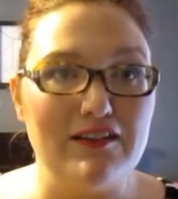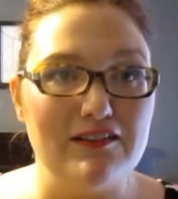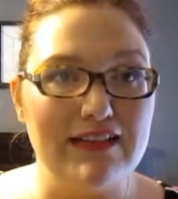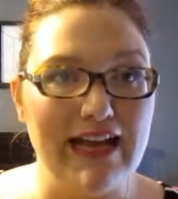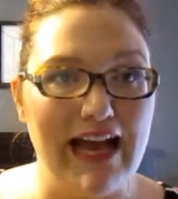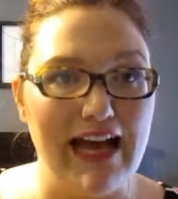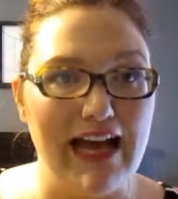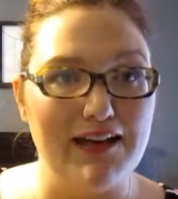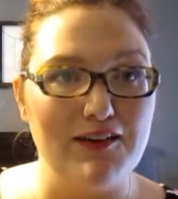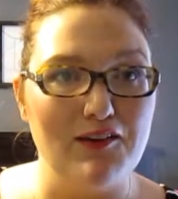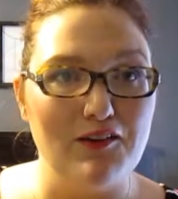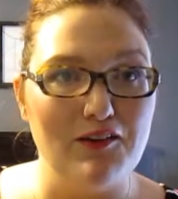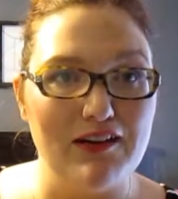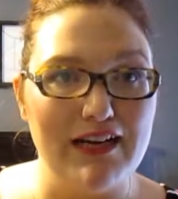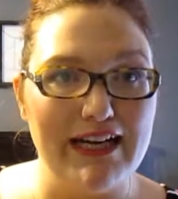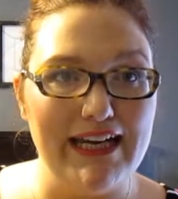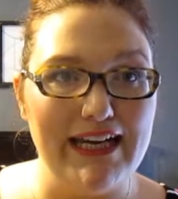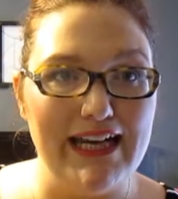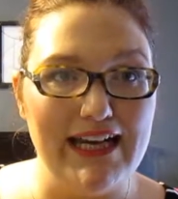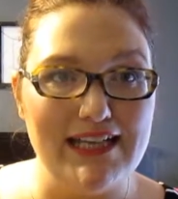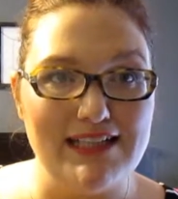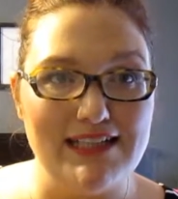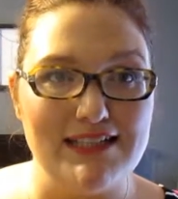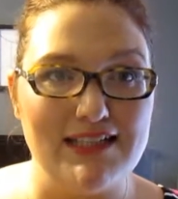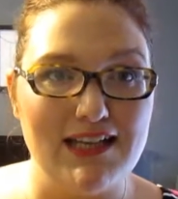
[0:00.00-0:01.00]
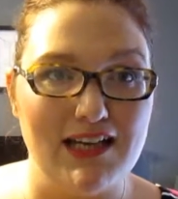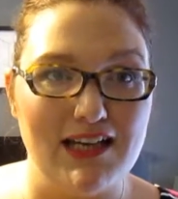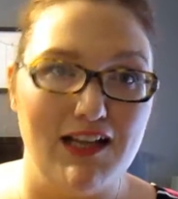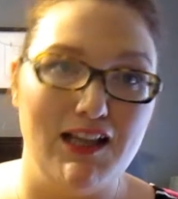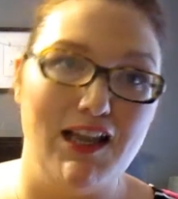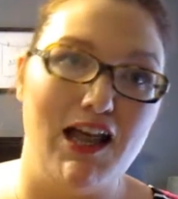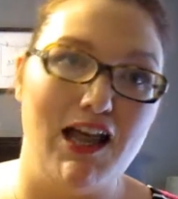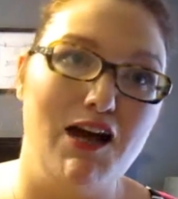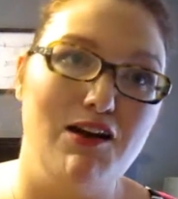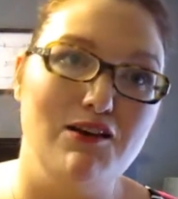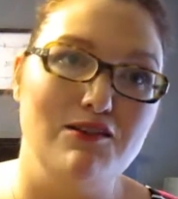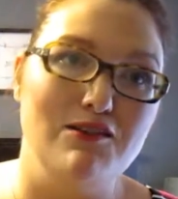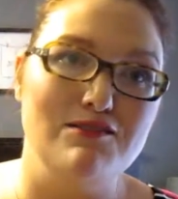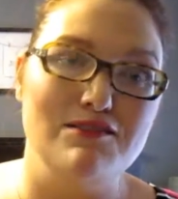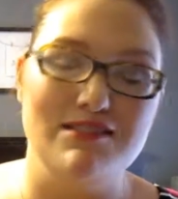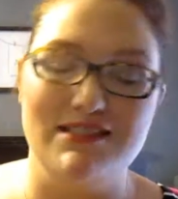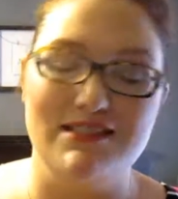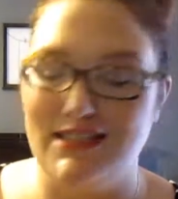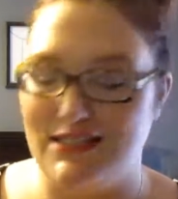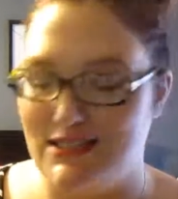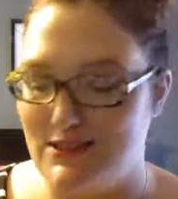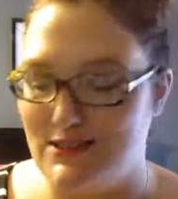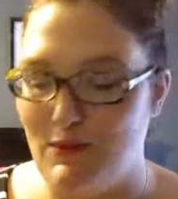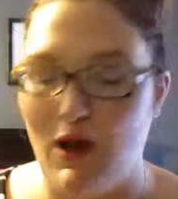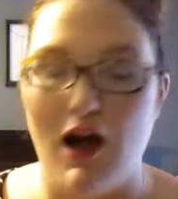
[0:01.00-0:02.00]
category is clothes.
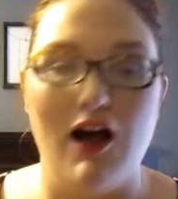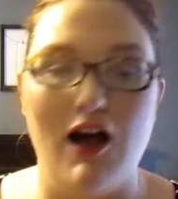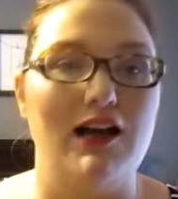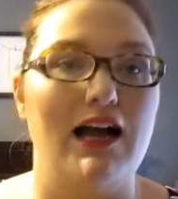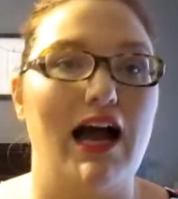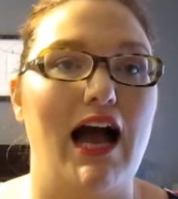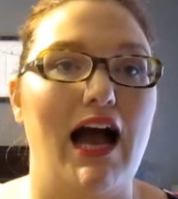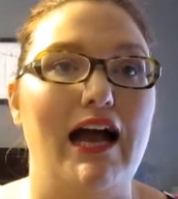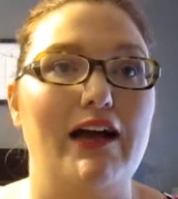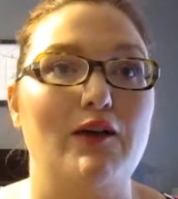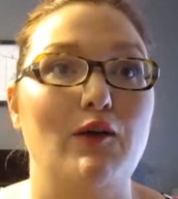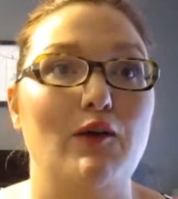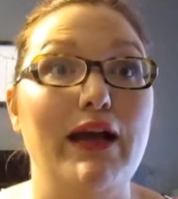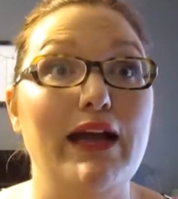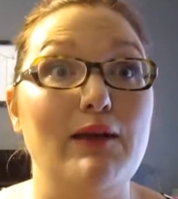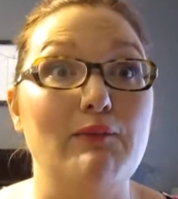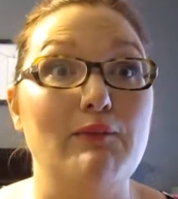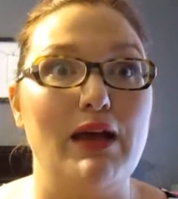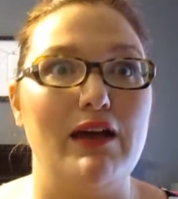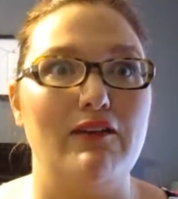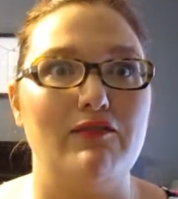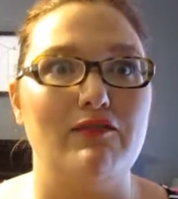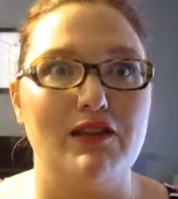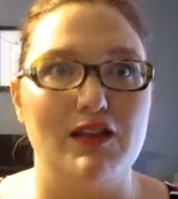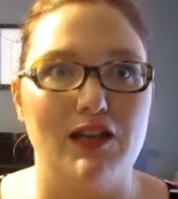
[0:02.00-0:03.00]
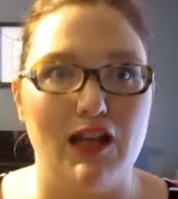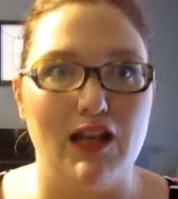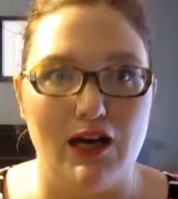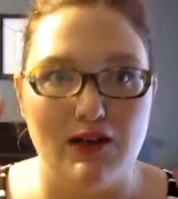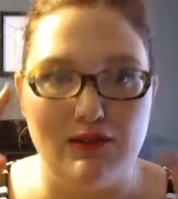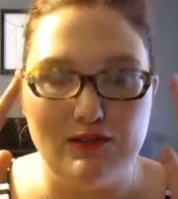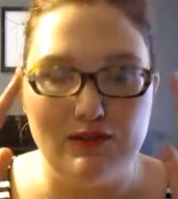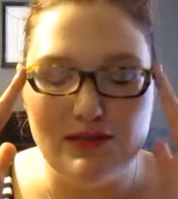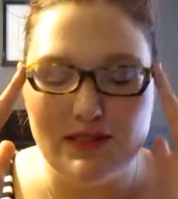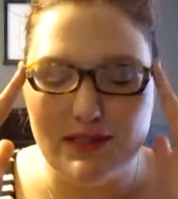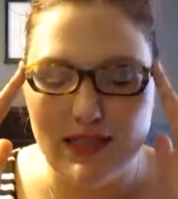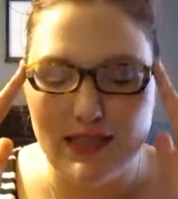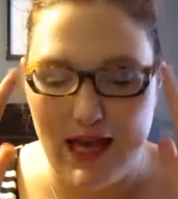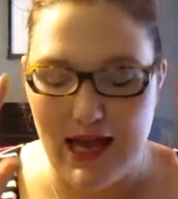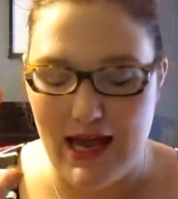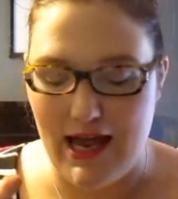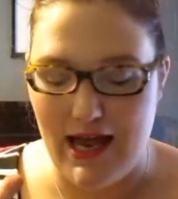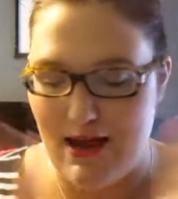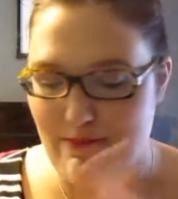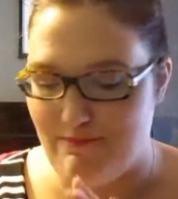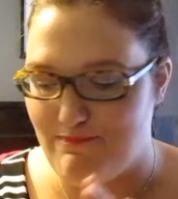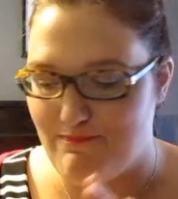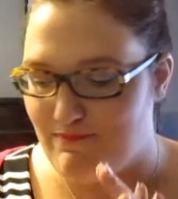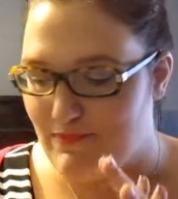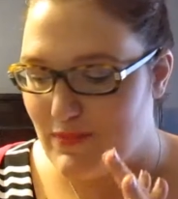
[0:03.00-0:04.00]
The small got quite a bit of clothes.
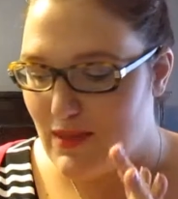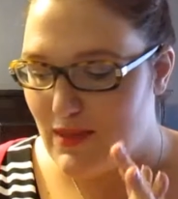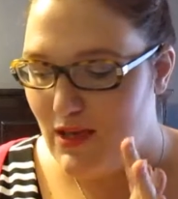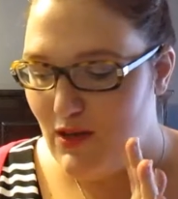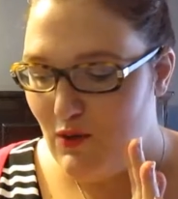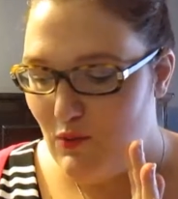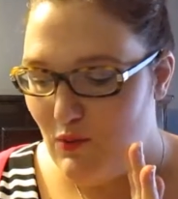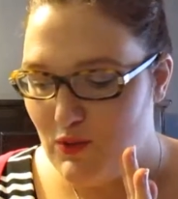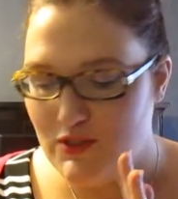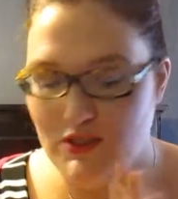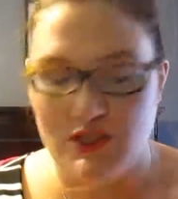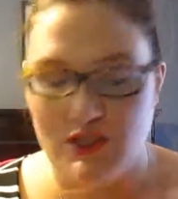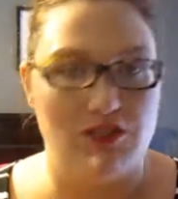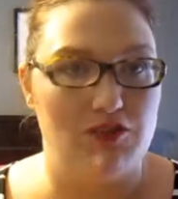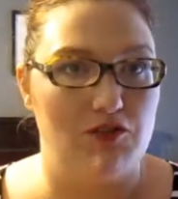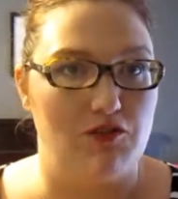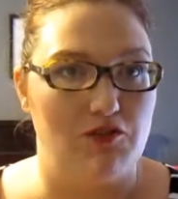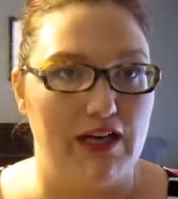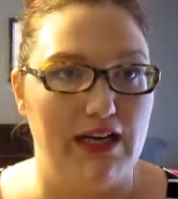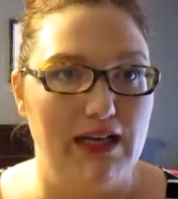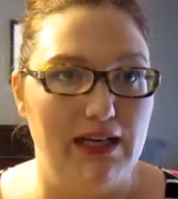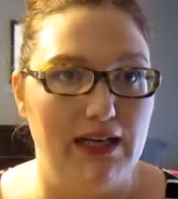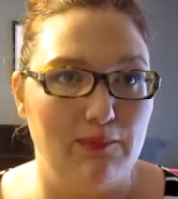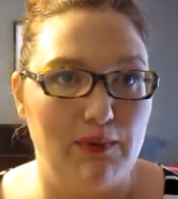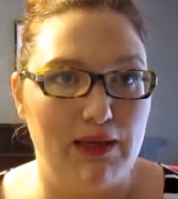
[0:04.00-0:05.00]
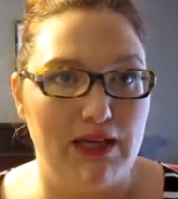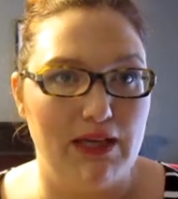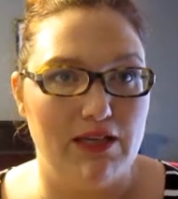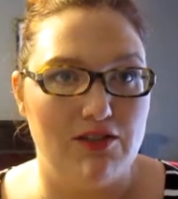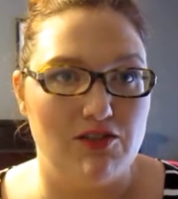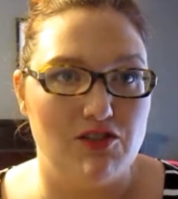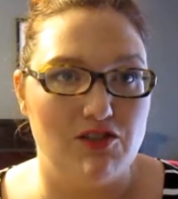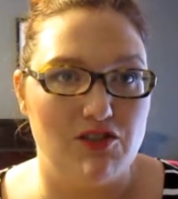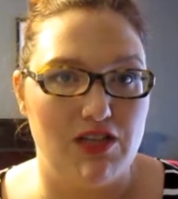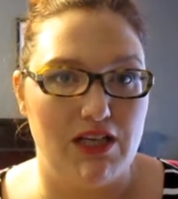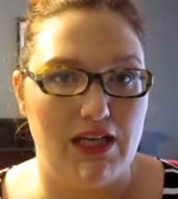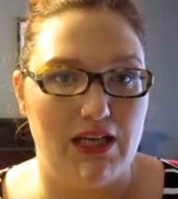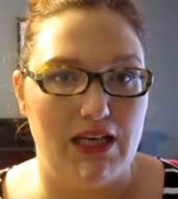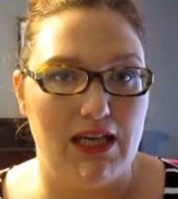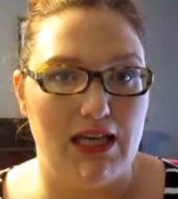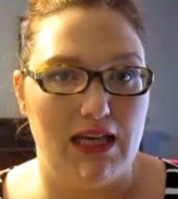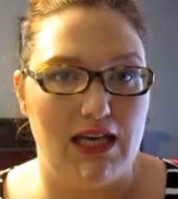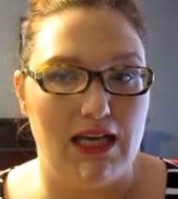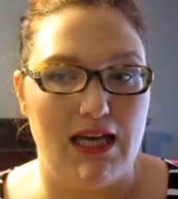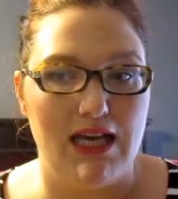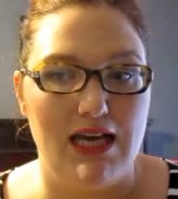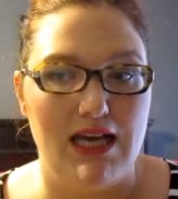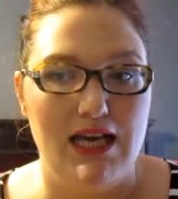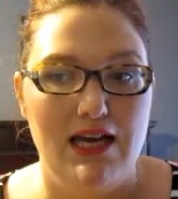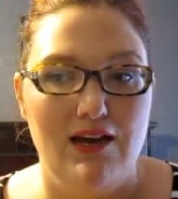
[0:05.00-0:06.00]
Um, which is great because
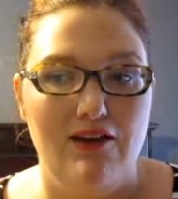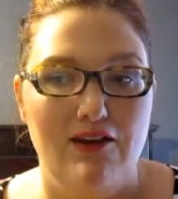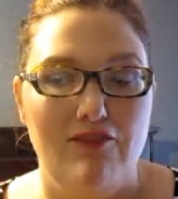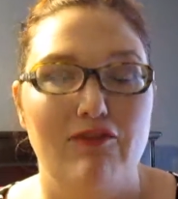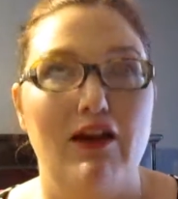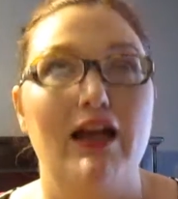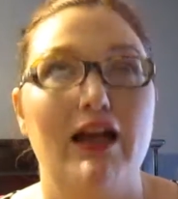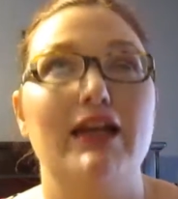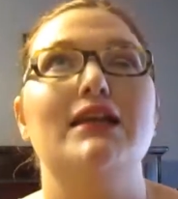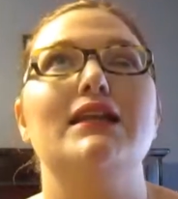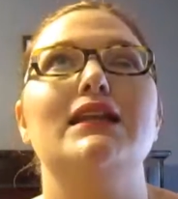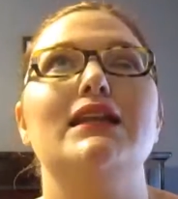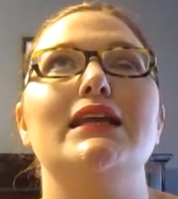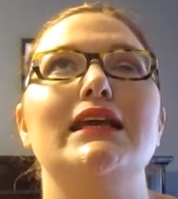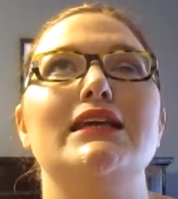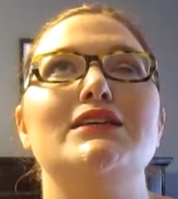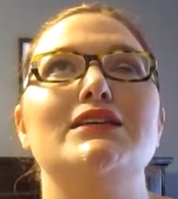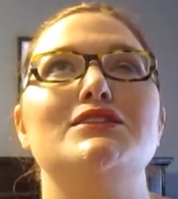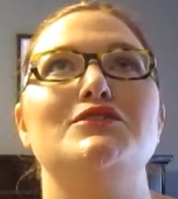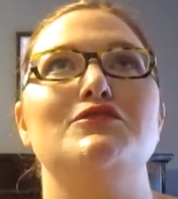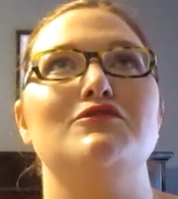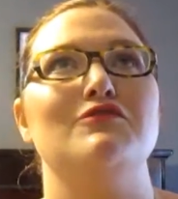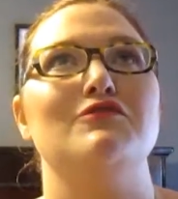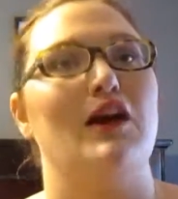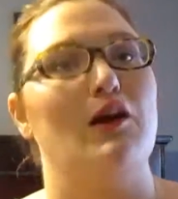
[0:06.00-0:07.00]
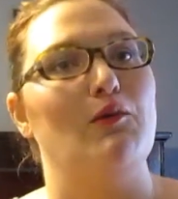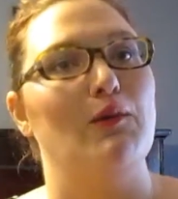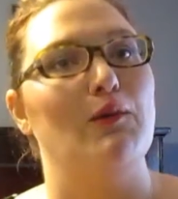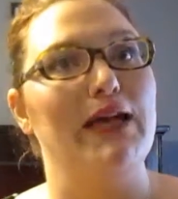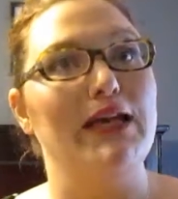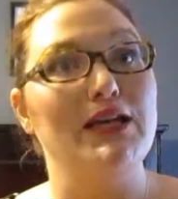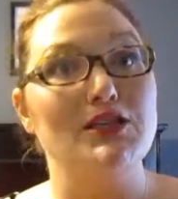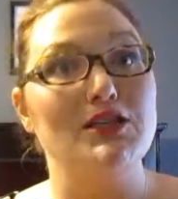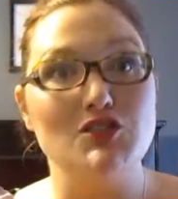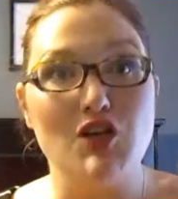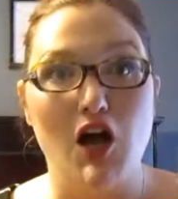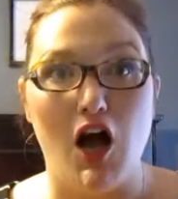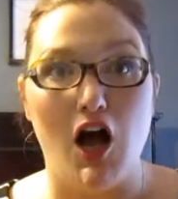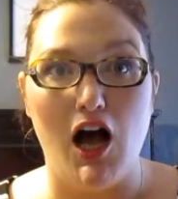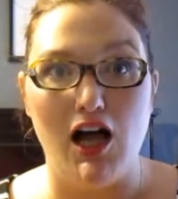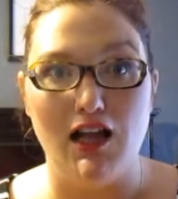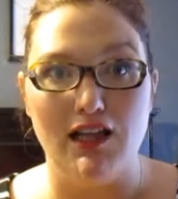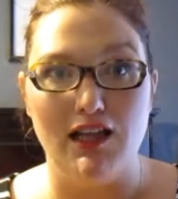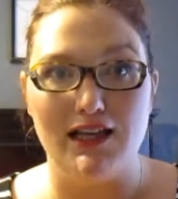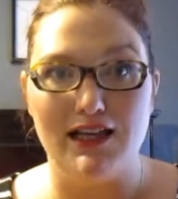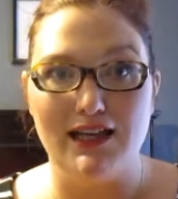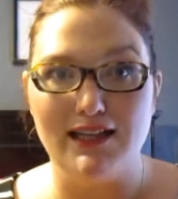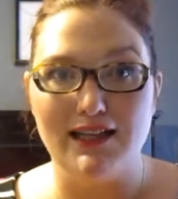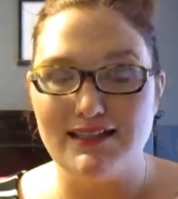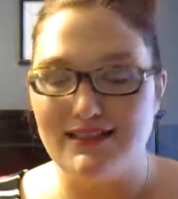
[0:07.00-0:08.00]
she finally is growing
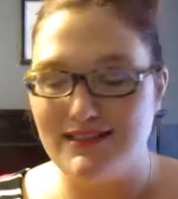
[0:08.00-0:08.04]
taller.